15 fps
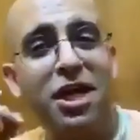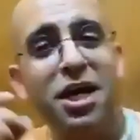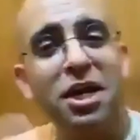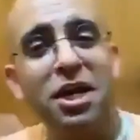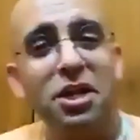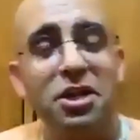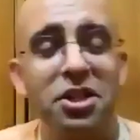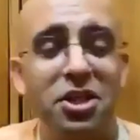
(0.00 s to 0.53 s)

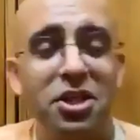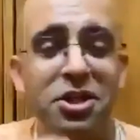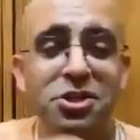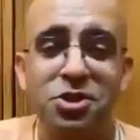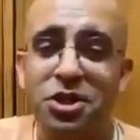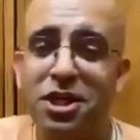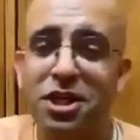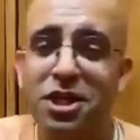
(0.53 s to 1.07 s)
Prabhu
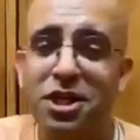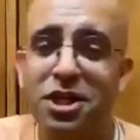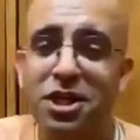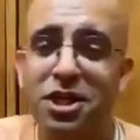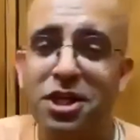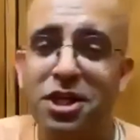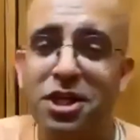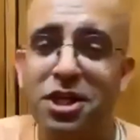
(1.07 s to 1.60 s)
Nityananda
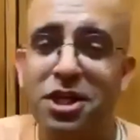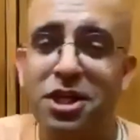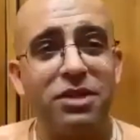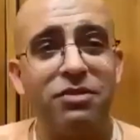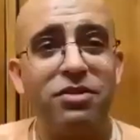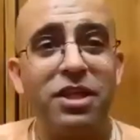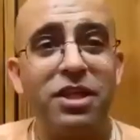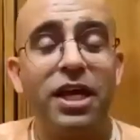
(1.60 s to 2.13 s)
Shri Advaita
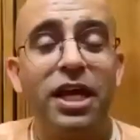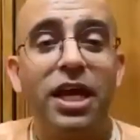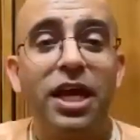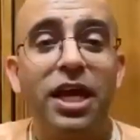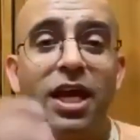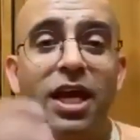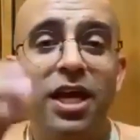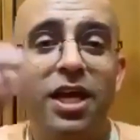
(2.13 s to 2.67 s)
Gadadhar
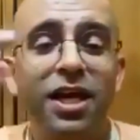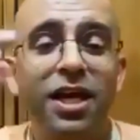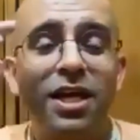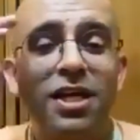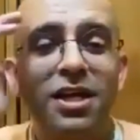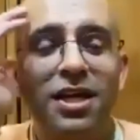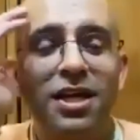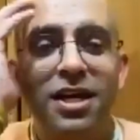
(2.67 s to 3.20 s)
Shivasri Gauravdhan.
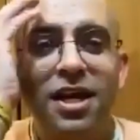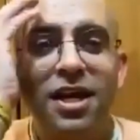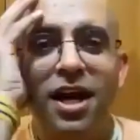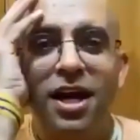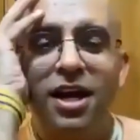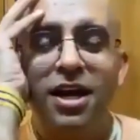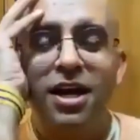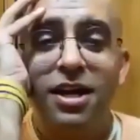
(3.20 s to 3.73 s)

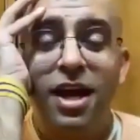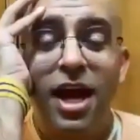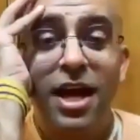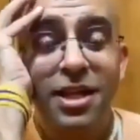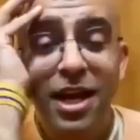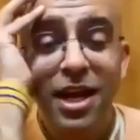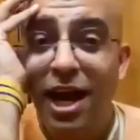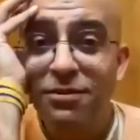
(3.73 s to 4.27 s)
And
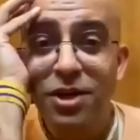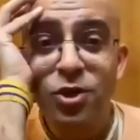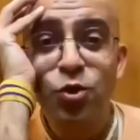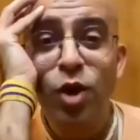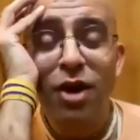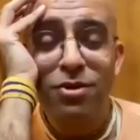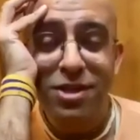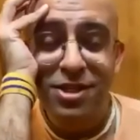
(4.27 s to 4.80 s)
then after
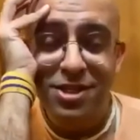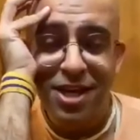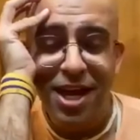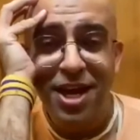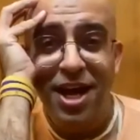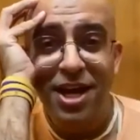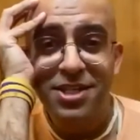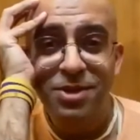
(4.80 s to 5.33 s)
2 hours,
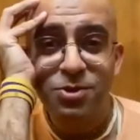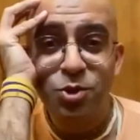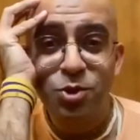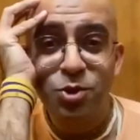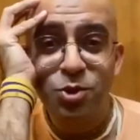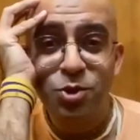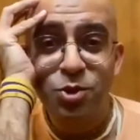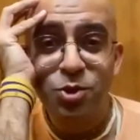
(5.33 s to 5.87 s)
I asked him,
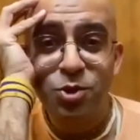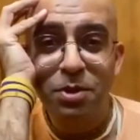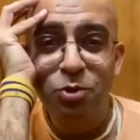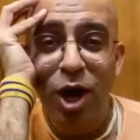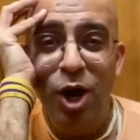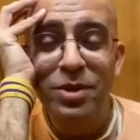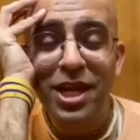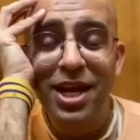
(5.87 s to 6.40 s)
so
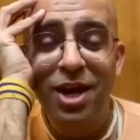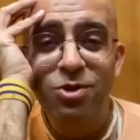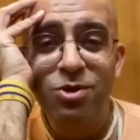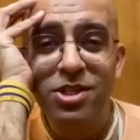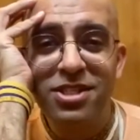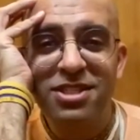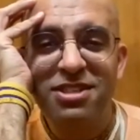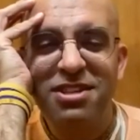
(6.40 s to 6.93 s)
Prabhu, how many
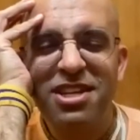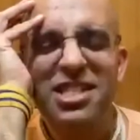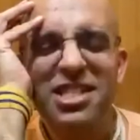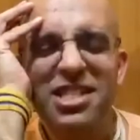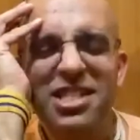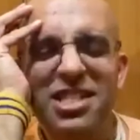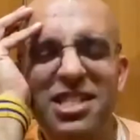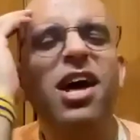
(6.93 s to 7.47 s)
rounds?
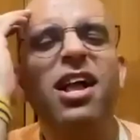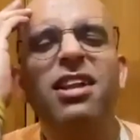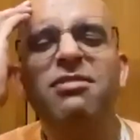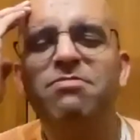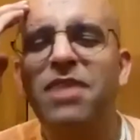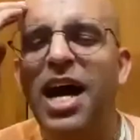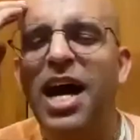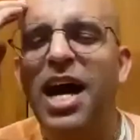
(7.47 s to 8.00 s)
He said, well,
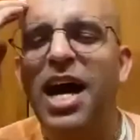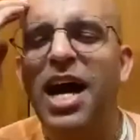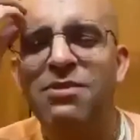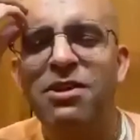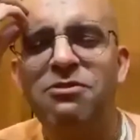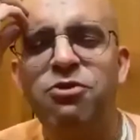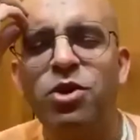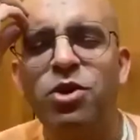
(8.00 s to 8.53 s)
I'm done
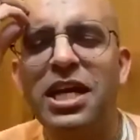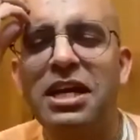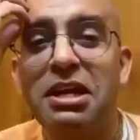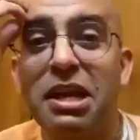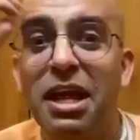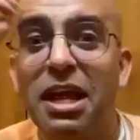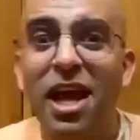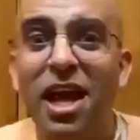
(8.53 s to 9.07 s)
with
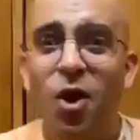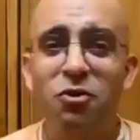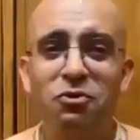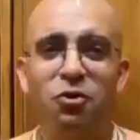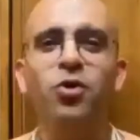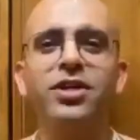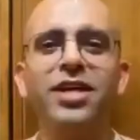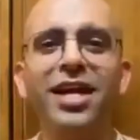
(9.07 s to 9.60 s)
14.
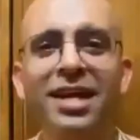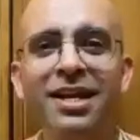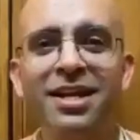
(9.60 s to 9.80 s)
14?